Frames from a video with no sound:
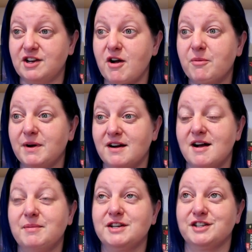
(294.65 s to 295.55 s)
and you open it
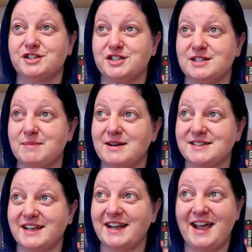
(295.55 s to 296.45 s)
up and it just
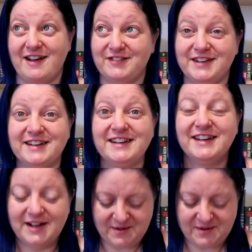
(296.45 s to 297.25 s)
smells like heaven.